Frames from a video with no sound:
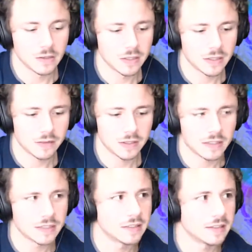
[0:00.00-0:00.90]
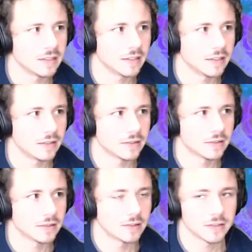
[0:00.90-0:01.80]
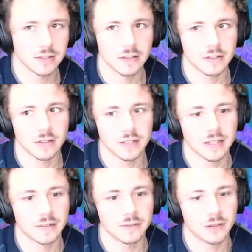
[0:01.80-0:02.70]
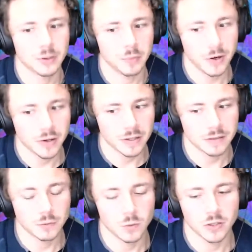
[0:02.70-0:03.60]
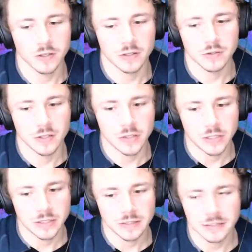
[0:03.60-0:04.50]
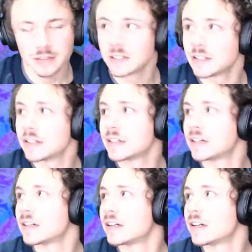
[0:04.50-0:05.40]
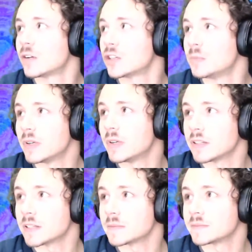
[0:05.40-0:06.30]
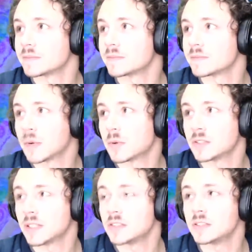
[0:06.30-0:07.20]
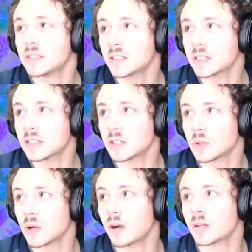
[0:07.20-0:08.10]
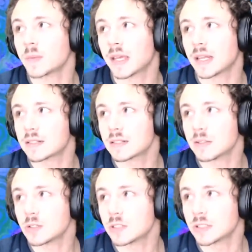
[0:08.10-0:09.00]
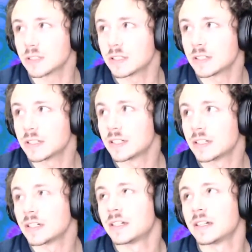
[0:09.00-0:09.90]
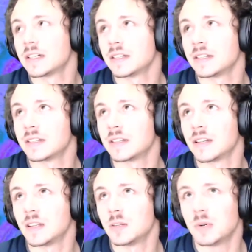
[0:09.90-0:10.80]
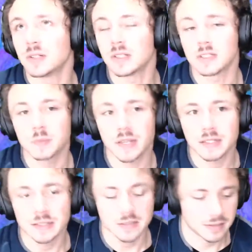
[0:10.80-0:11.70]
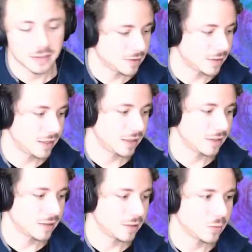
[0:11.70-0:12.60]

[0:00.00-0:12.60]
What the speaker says: everything in detail. You have to look at every little part of what you're engineering, what you're building. And once you engineer it, you automate a solution and you build a space that can